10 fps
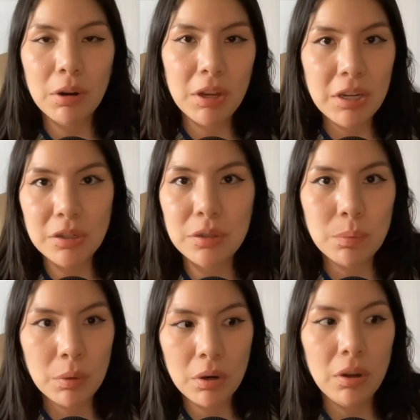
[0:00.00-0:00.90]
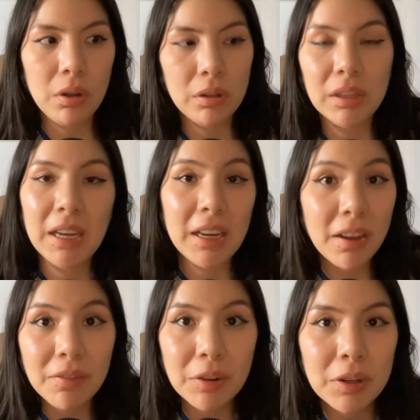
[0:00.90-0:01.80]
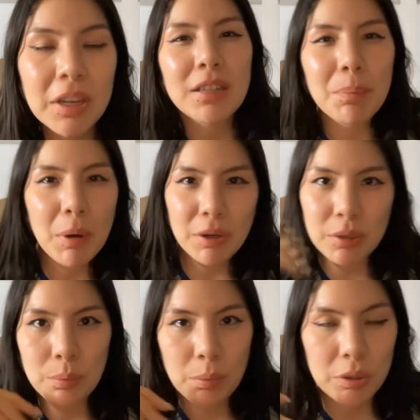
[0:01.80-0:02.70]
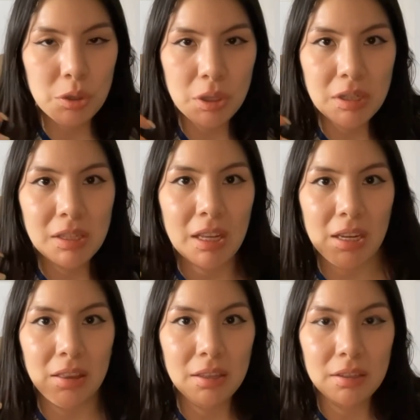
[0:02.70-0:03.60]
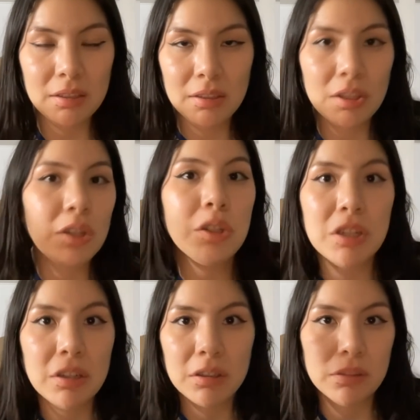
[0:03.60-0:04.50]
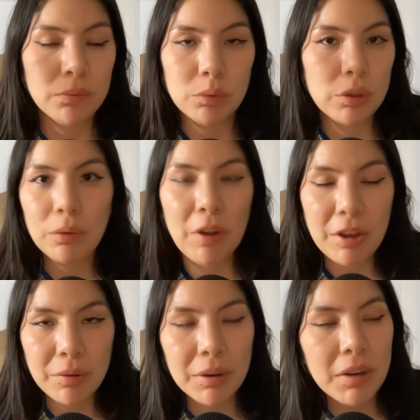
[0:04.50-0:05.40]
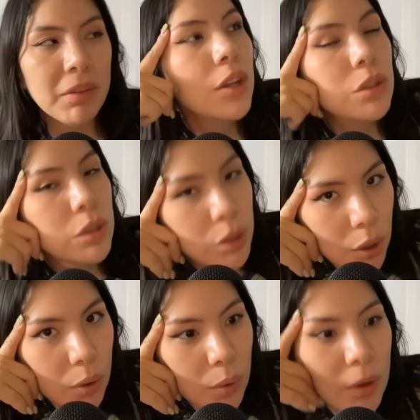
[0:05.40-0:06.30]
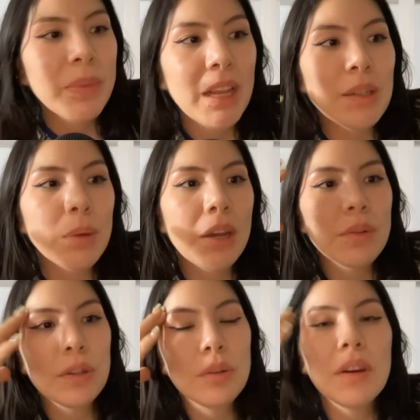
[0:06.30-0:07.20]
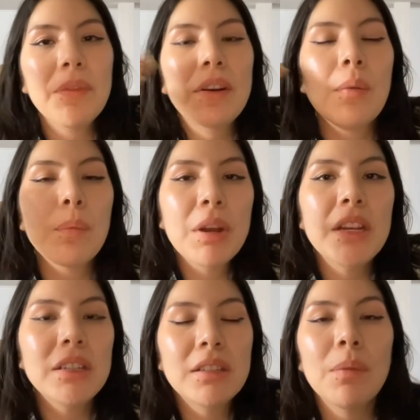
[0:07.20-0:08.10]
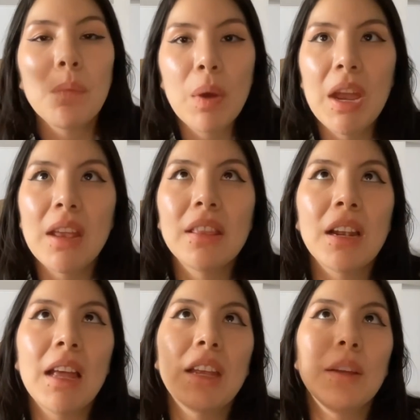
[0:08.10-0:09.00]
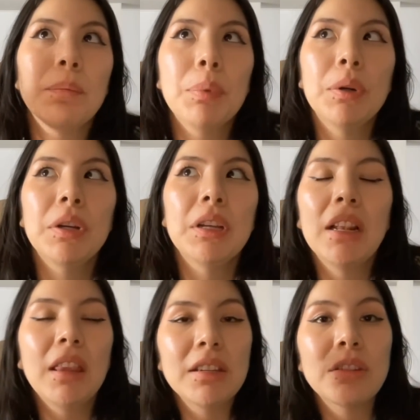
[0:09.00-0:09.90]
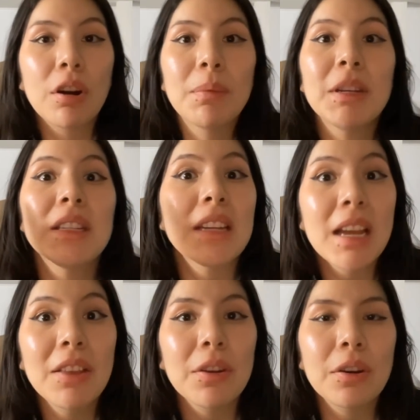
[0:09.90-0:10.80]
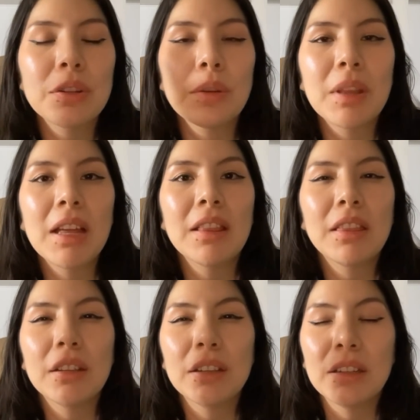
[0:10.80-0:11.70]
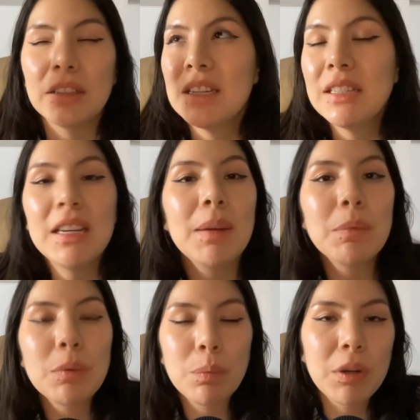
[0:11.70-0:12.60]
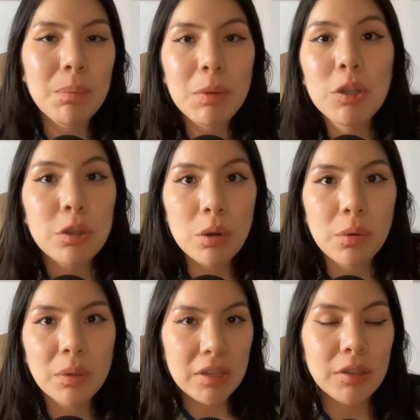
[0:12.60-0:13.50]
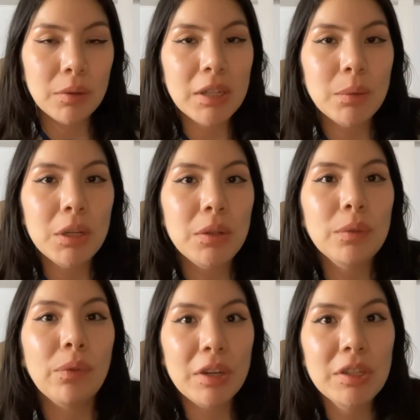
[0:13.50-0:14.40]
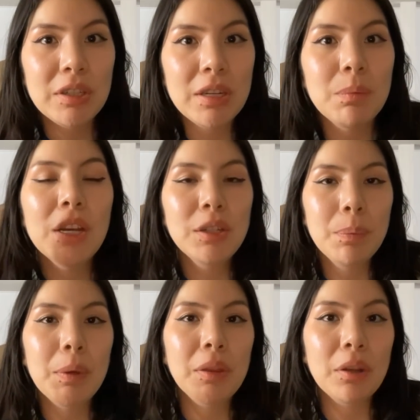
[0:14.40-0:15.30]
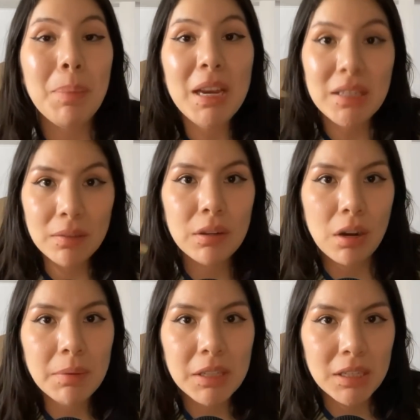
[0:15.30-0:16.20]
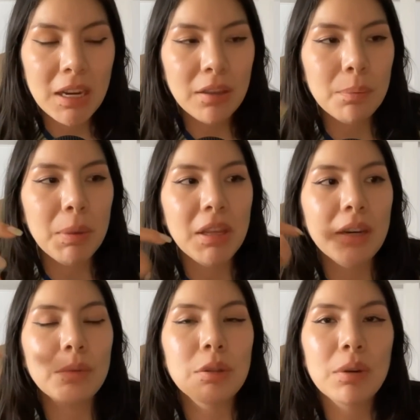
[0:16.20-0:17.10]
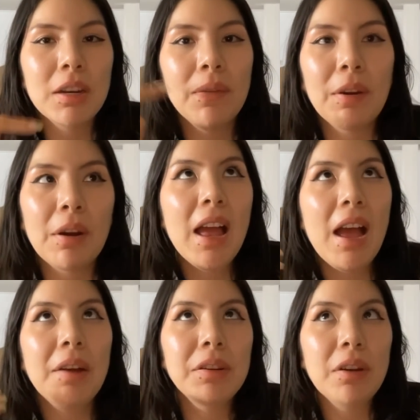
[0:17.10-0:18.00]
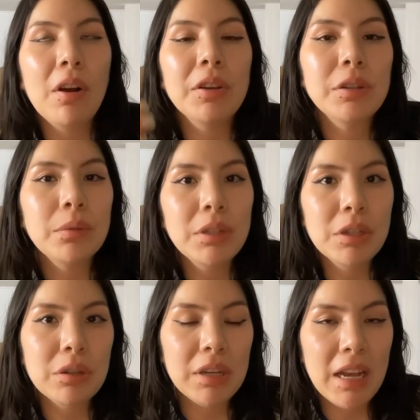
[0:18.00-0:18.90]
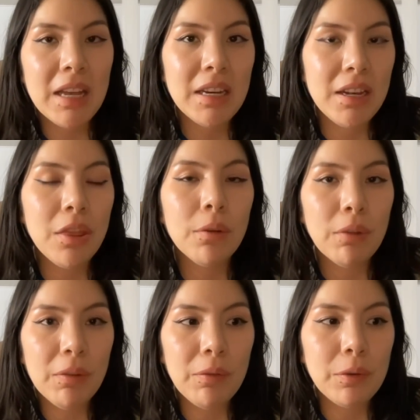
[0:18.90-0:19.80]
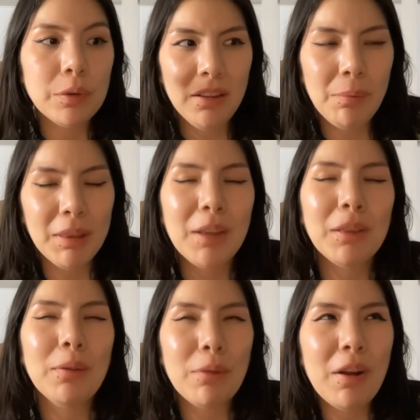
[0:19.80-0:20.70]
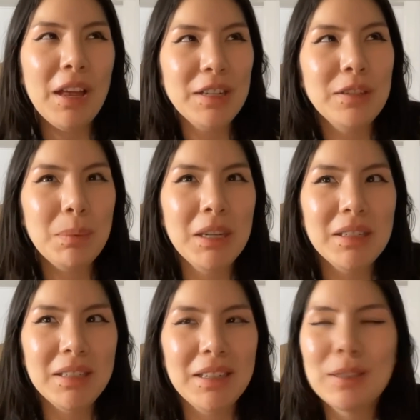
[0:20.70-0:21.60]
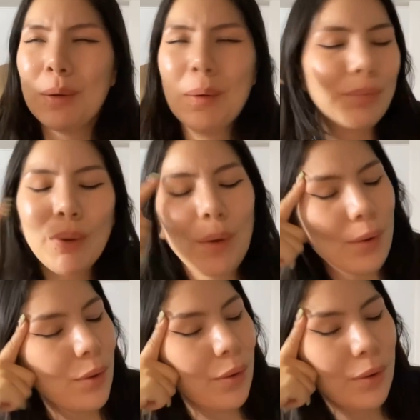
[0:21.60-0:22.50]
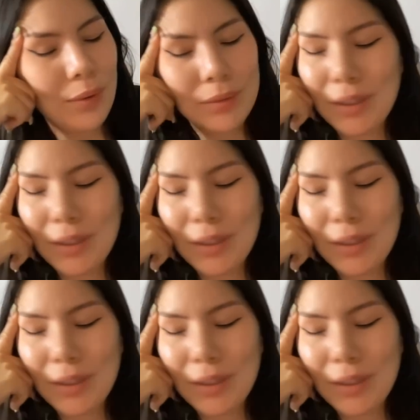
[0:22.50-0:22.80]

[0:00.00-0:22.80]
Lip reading: edges were all like covered. Some parts were just like the sheer chiffon or whatever. So that's why I was just trying to figure out what is some way that I can put this garment together so that the seams wouldn't be shown. So that's why I used French seams to put the base of the garment together, but then I was trying to figure out how to also additionally add in the ruffles without the raw edges being seen. So girl.